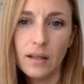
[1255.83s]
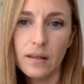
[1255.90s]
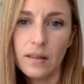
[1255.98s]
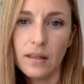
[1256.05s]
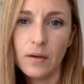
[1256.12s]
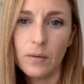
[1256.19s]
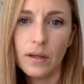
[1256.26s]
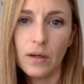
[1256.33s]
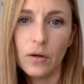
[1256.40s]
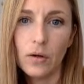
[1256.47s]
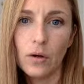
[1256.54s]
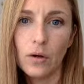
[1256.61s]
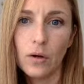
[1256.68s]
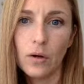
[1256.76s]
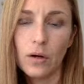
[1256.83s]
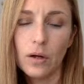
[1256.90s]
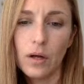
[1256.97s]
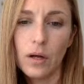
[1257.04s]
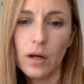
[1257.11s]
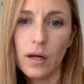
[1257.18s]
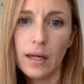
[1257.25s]
There we go.
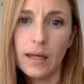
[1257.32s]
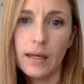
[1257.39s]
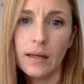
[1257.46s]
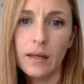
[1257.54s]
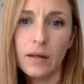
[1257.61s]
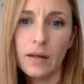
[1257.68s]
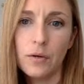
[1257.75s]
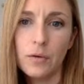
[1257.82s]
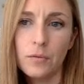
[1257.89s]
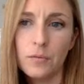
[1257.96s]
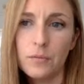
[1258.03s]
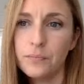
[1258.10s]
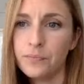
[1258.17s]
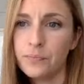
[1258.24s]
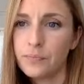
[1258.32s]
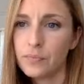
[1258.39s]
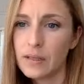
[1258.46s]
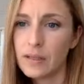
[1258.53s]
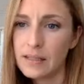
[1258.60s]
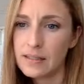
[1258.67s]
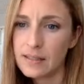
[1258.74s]

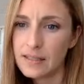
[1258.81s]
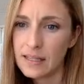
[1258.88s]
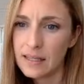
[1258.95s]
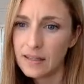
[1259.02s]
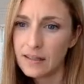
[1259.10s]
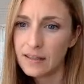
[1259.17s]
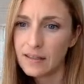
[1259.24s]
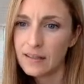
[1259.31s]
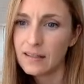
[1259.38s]
Let's see.